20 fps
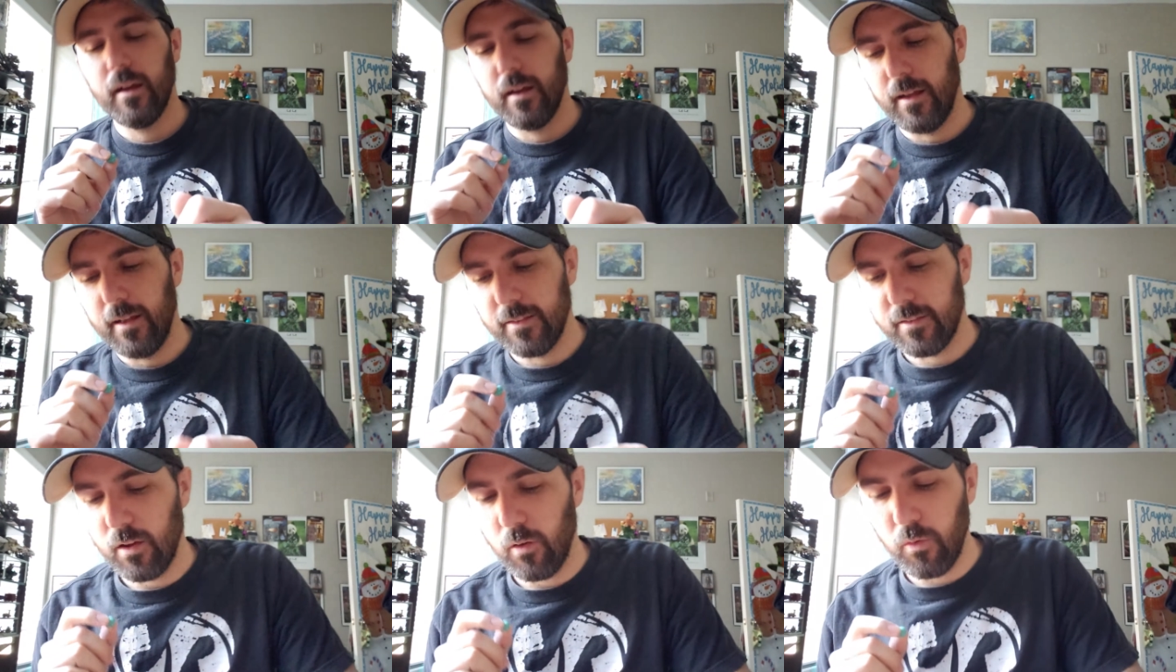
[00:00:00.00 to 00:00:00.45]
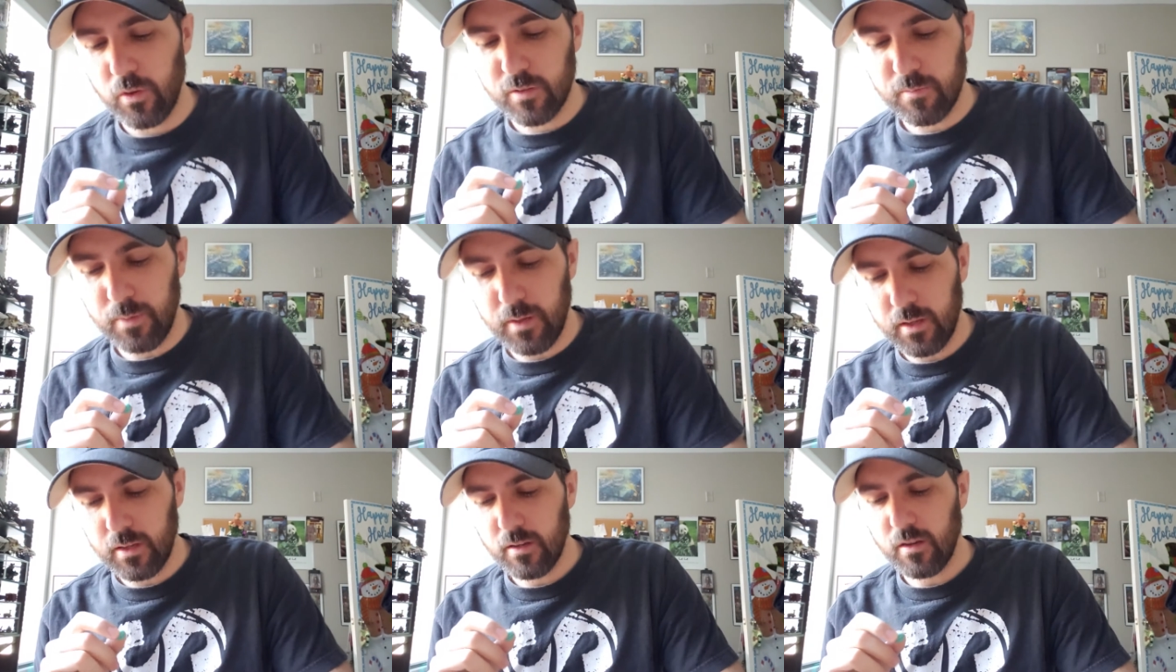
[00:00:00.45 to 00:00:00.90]
It's always
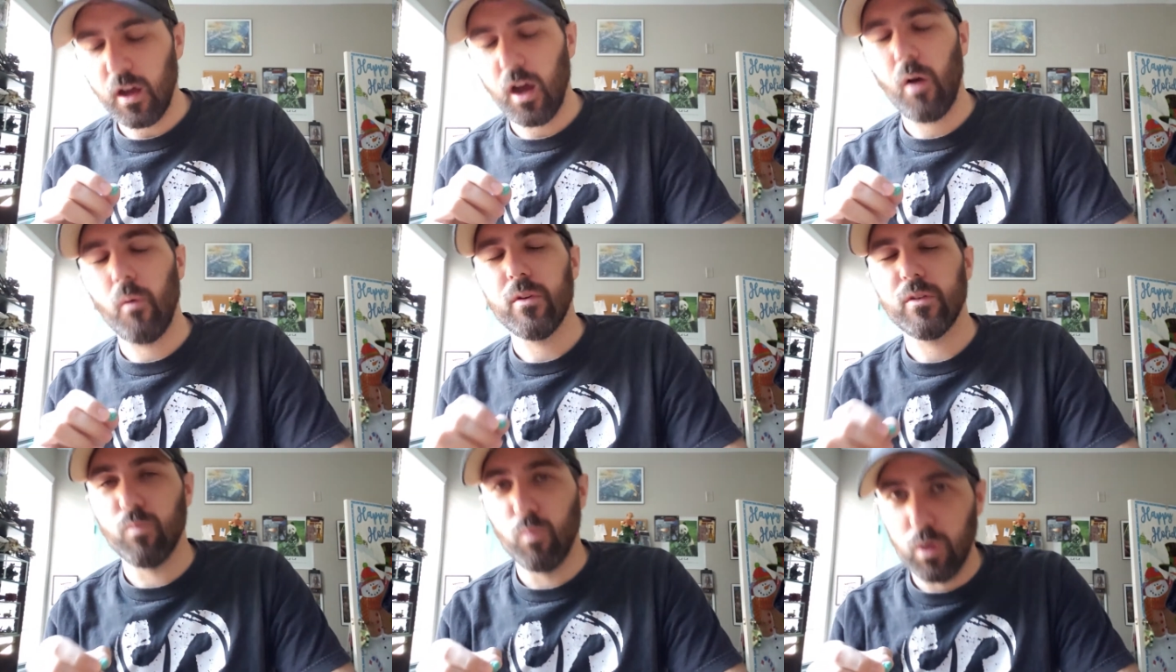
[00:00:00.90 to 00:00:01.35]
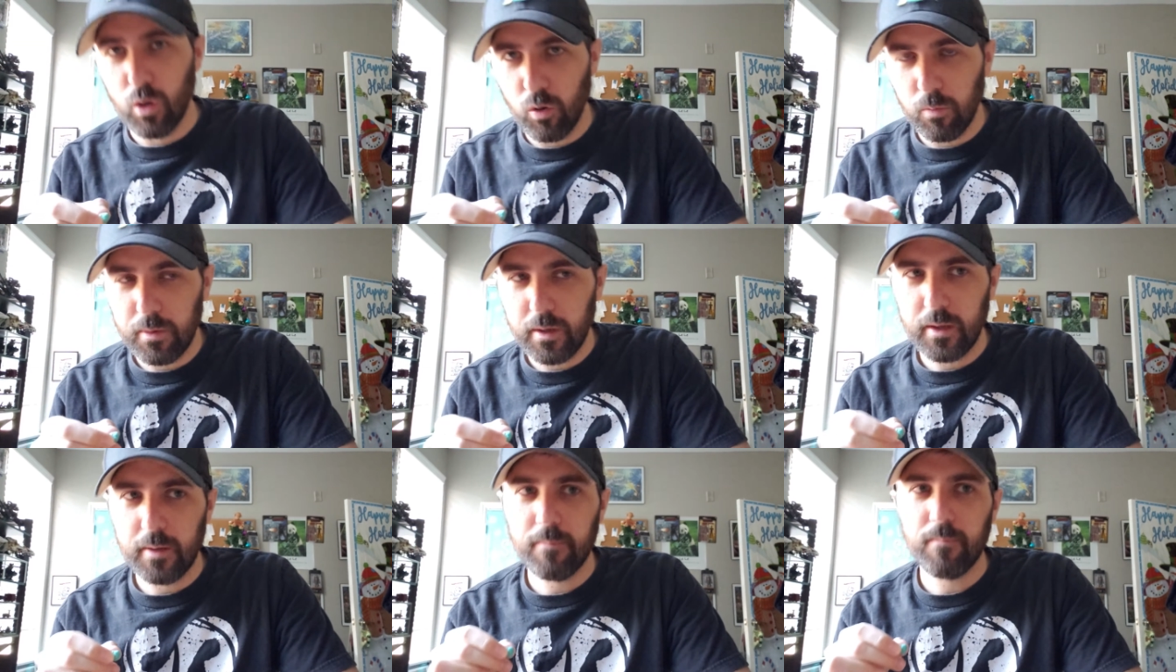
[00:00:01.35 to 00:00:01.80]
been, always will
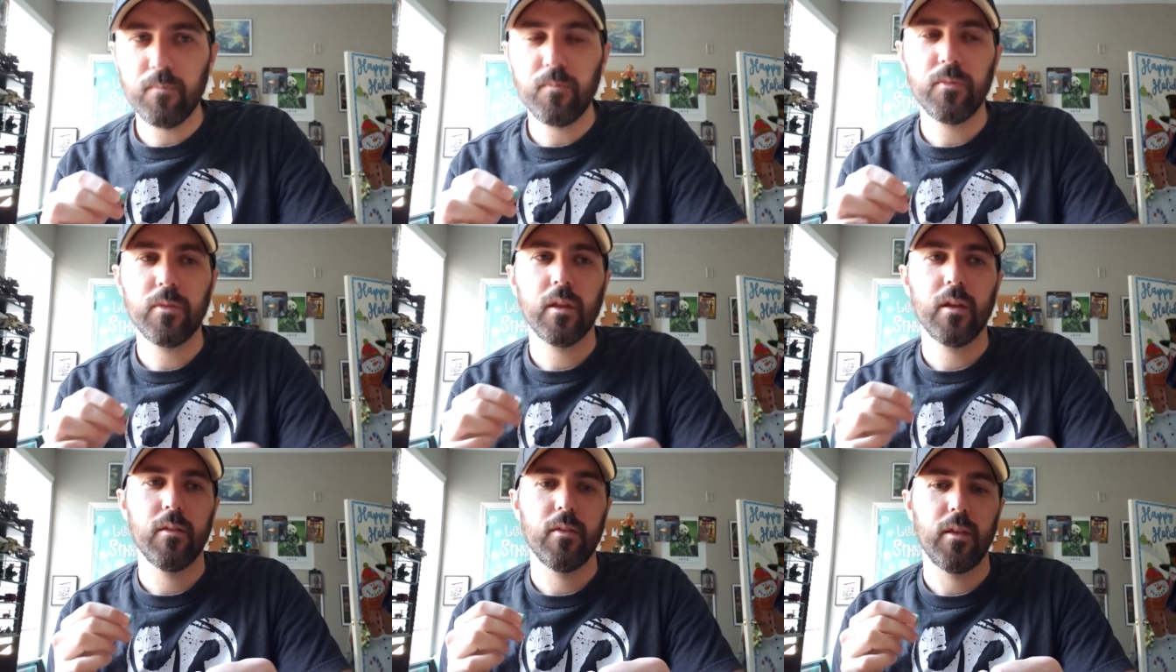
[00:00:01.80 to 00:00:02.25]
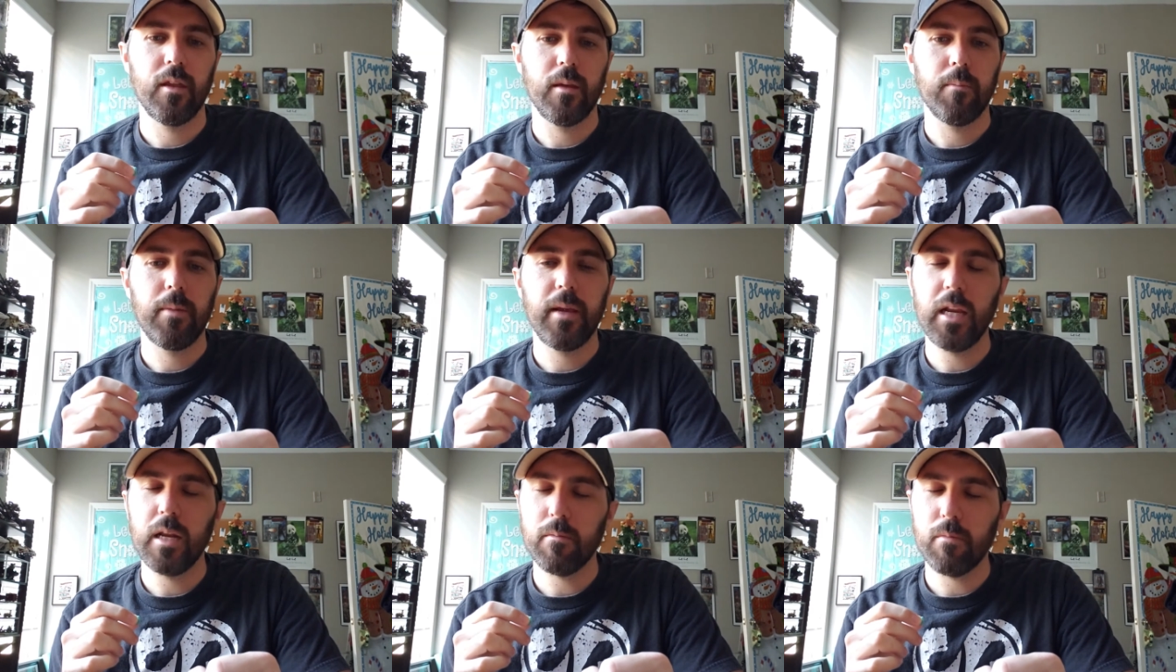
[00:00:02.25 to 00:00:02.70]
be. The
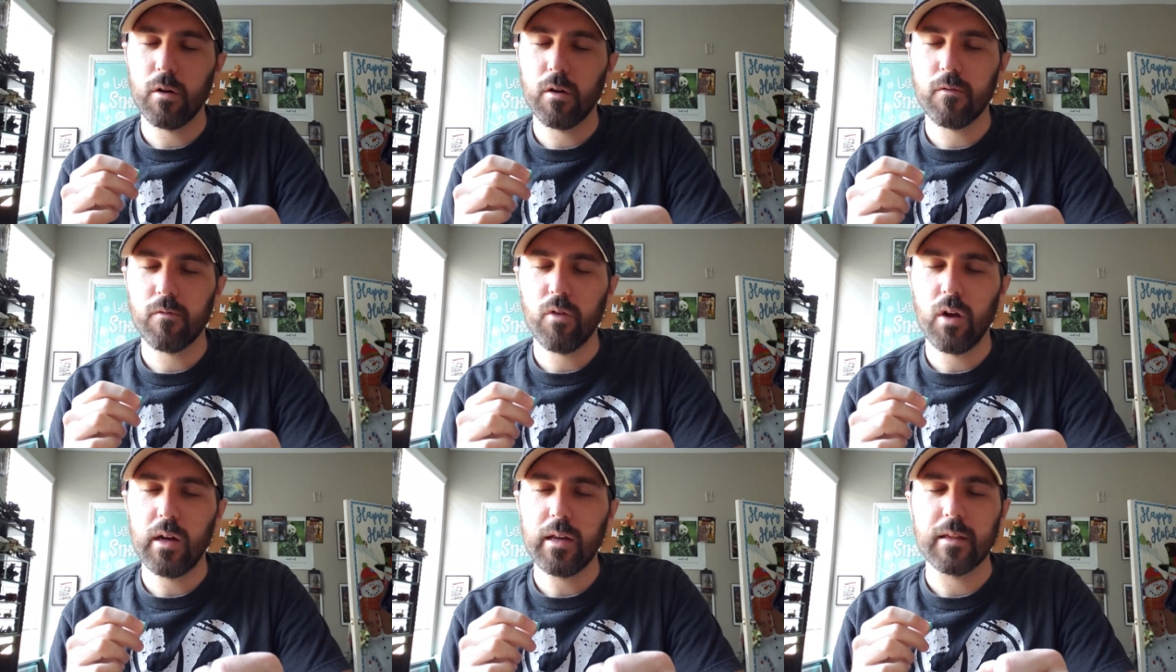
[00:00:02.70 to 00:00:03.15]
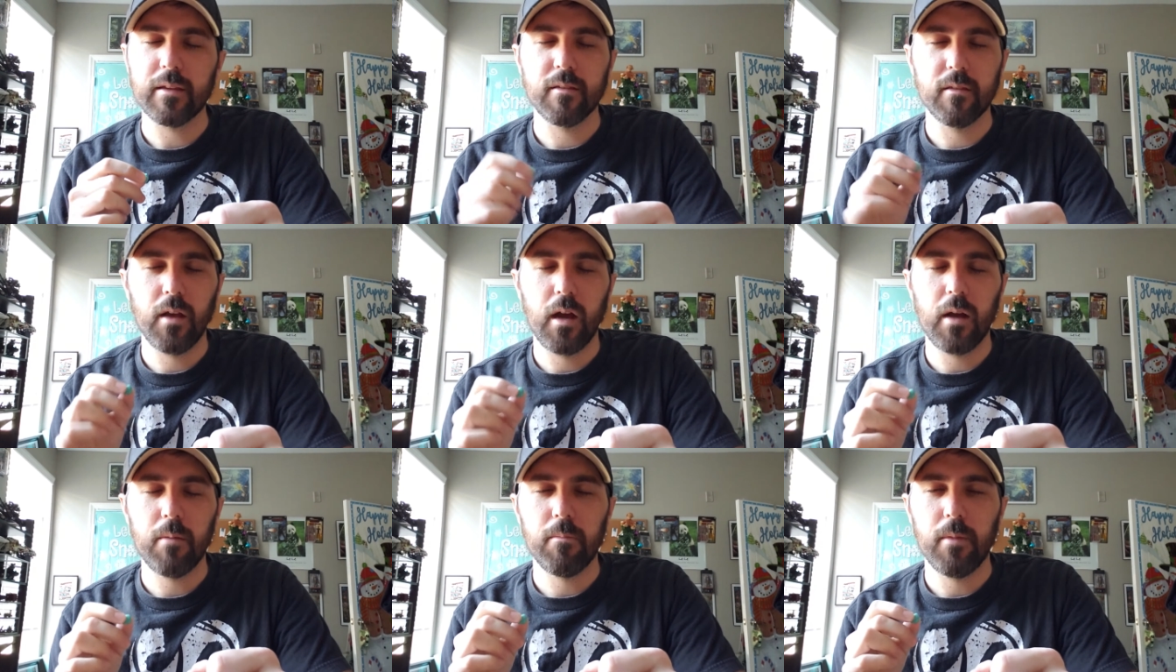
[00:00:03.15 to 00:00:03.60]
peanut butter variety is
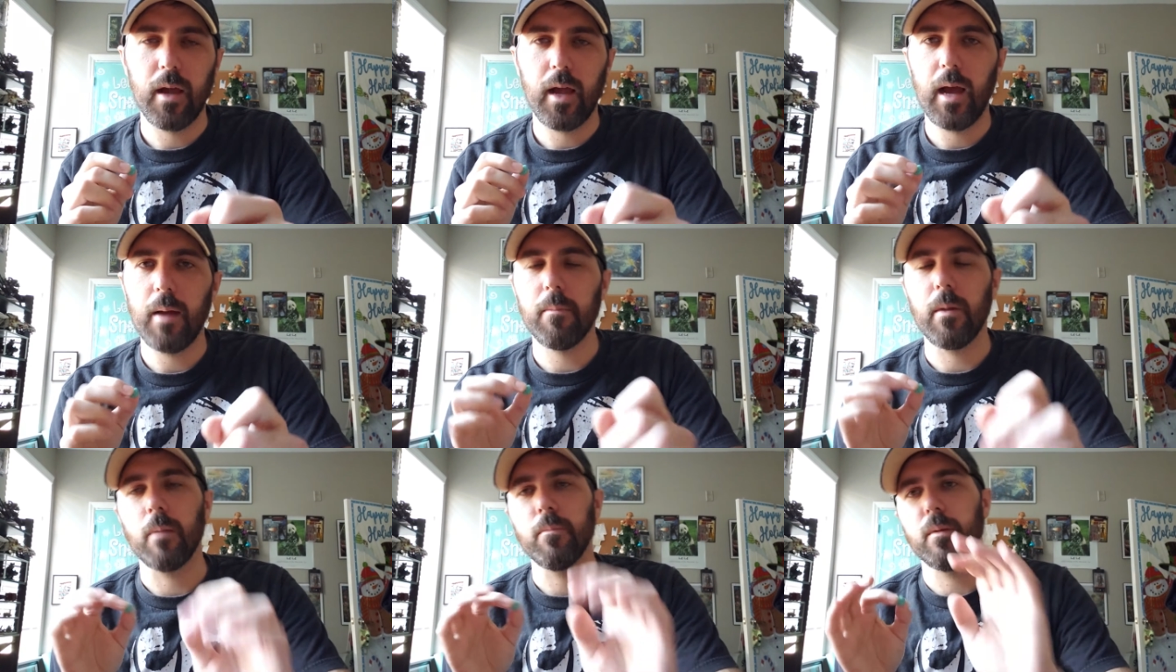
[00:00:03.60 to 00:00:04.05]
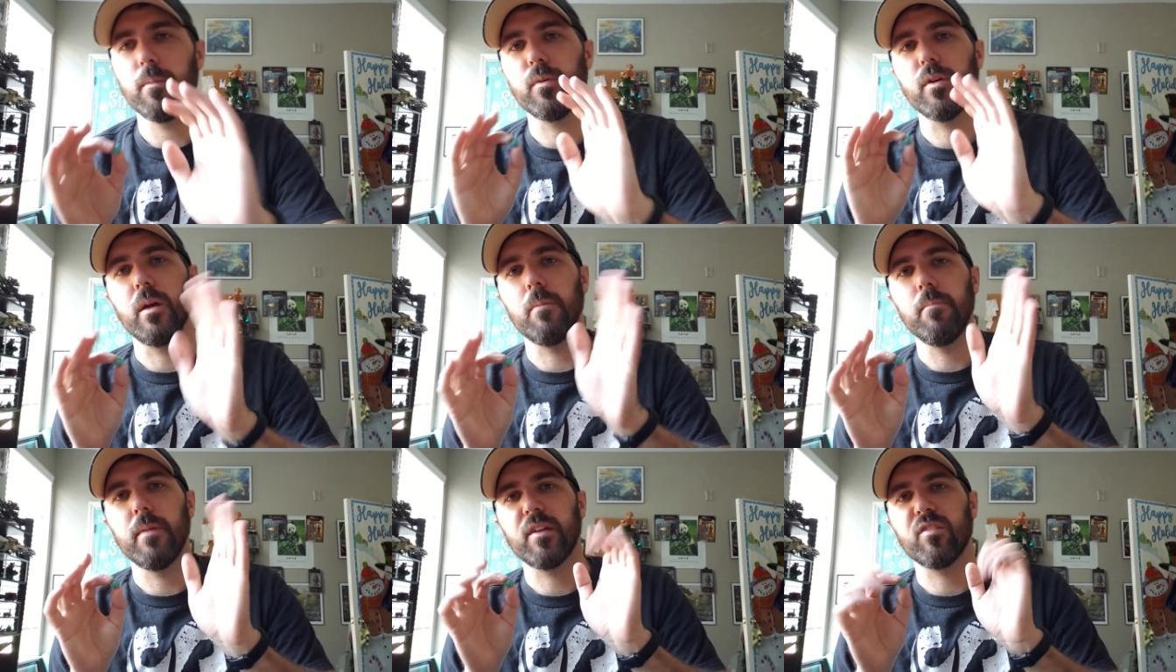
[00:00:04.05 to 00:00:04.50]
not bad, but I'm
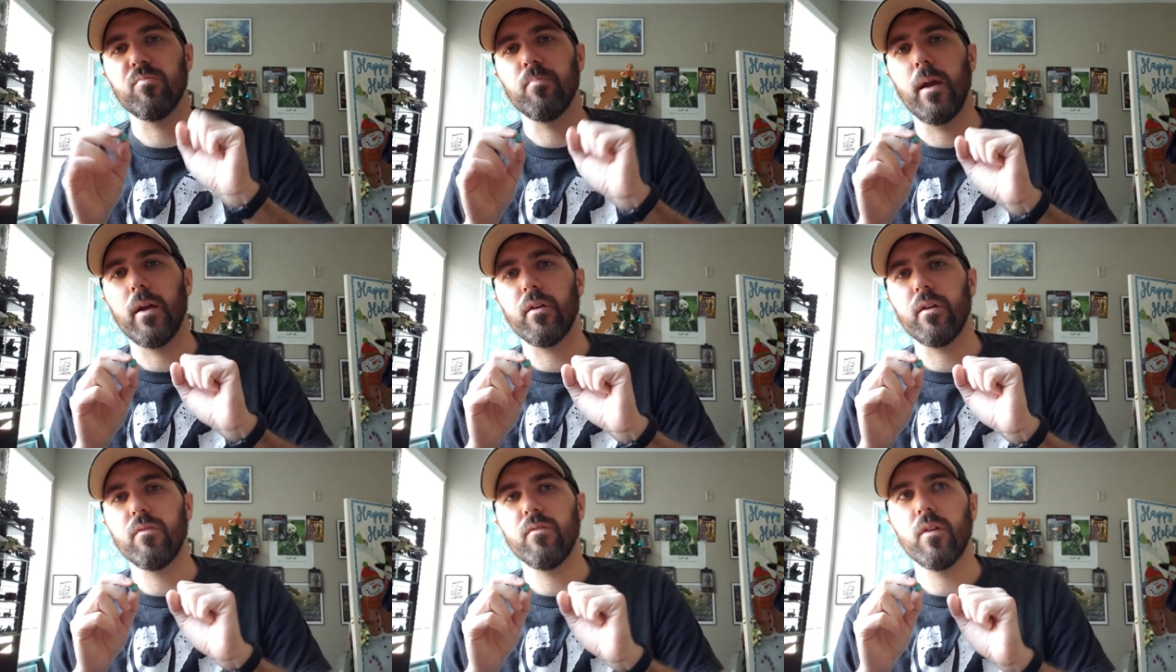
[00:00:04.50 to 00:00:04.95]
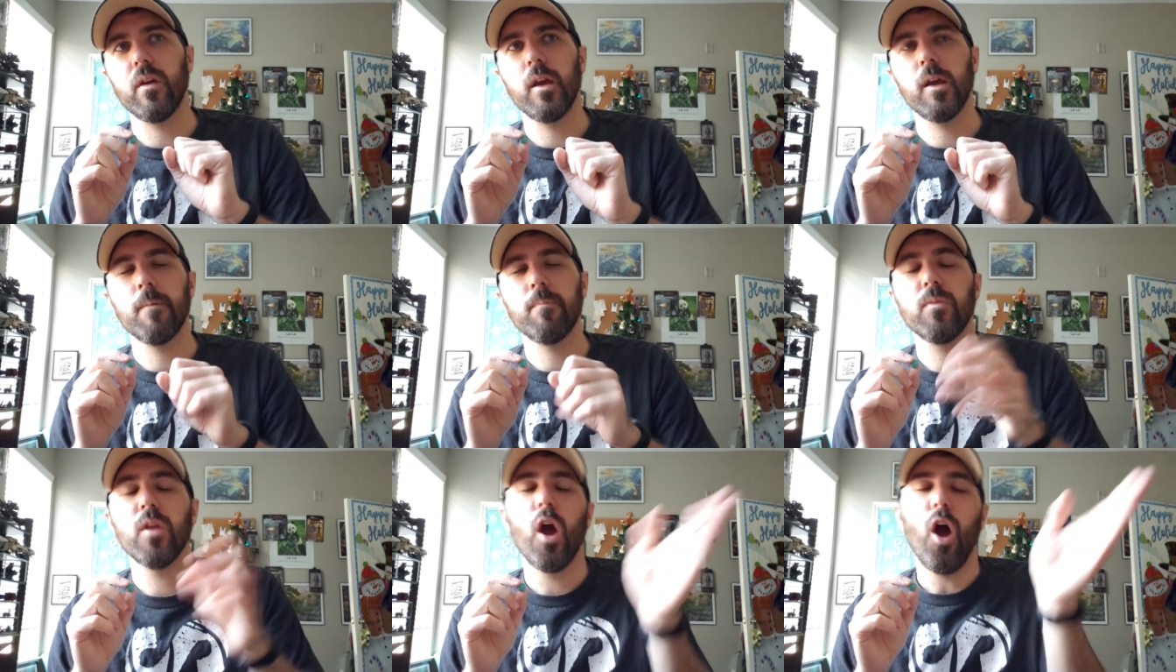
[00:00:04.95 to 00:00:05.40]
typically a mixed berry fan.